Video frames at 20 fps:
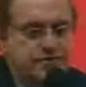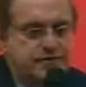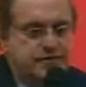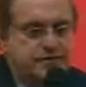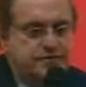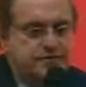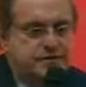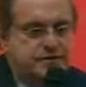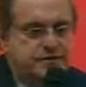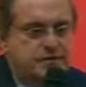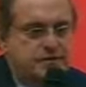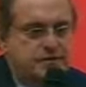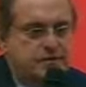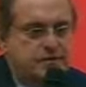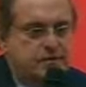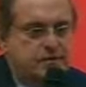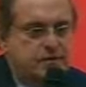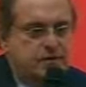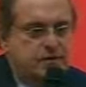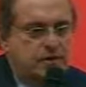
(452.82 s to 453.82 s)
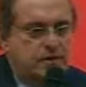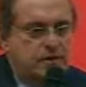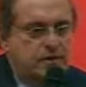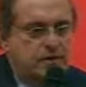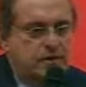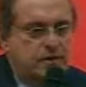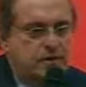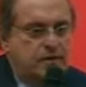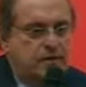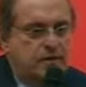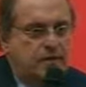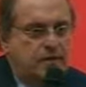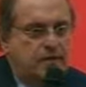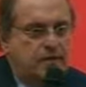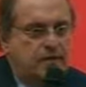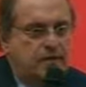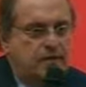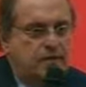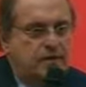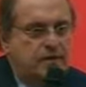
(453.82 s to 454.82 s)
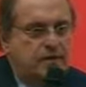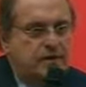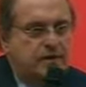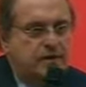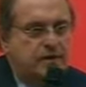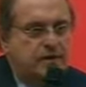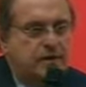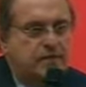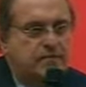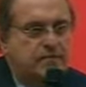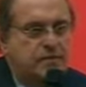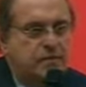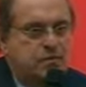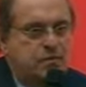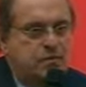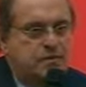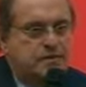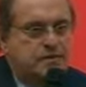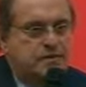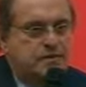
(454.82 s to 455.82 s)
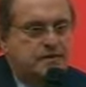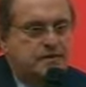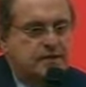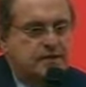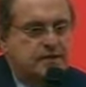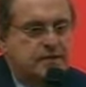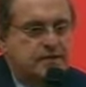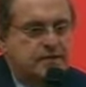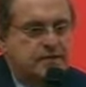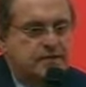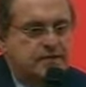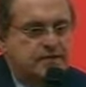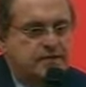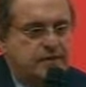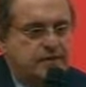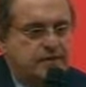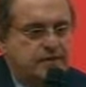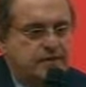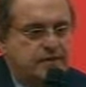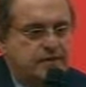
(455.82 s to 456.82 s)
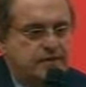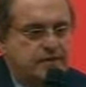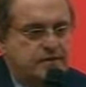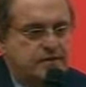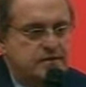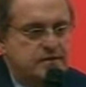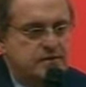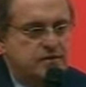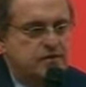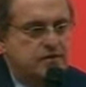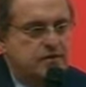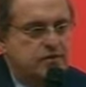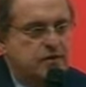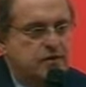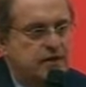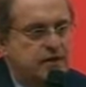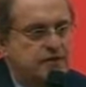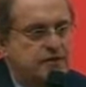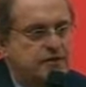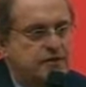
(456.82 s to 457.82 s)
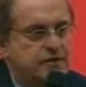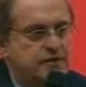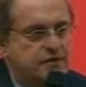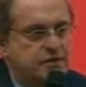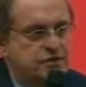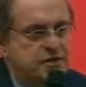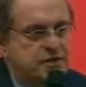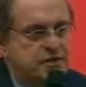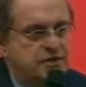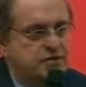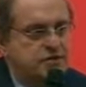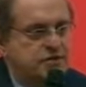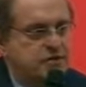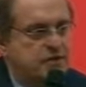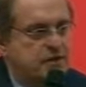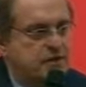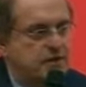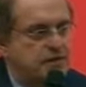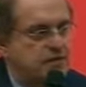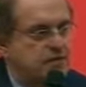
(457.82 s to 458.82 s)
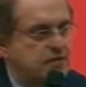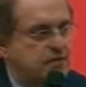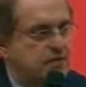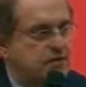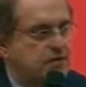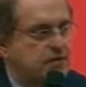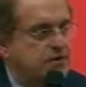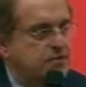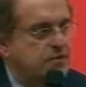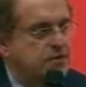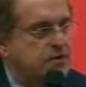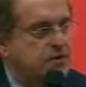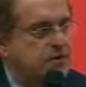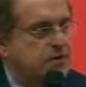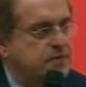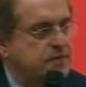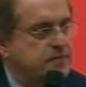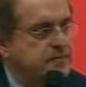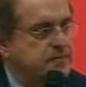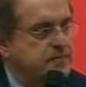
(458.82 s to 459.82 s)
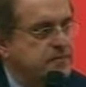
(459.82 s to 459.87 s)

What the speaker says: very interested here. What, if you had to give me one seminal event in your life that changed your life, what would it be?